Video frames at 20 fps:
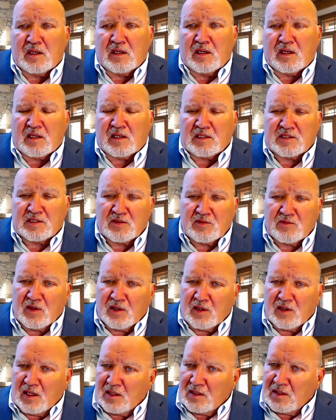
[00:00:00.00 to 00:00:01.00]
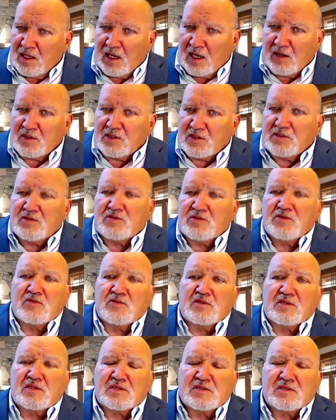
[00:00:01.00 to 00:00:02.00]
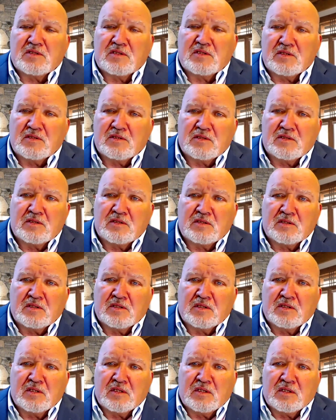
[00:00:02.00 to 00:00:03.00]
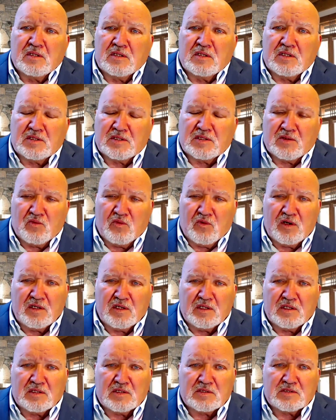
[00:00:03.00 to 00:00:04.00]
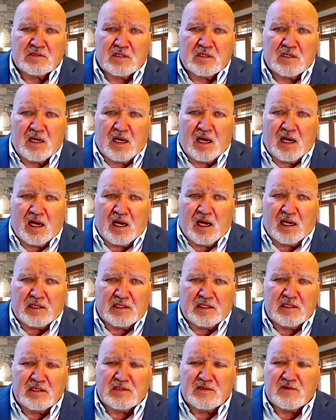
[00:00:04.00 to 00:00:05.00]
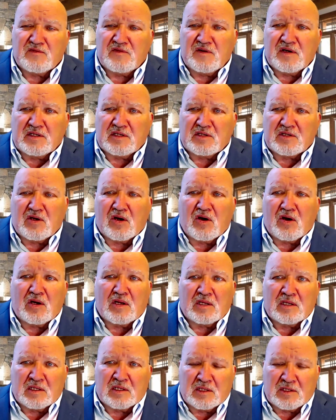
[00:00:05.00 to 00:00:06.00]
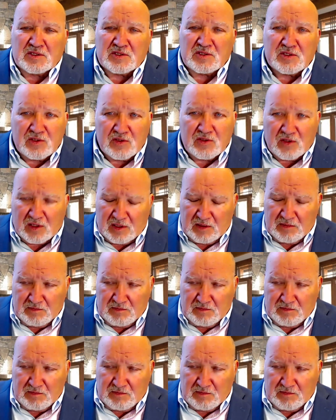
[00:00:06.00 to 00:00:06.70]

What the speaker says: And I said, how did you do this? He said, one is, I needed to find a God I understood.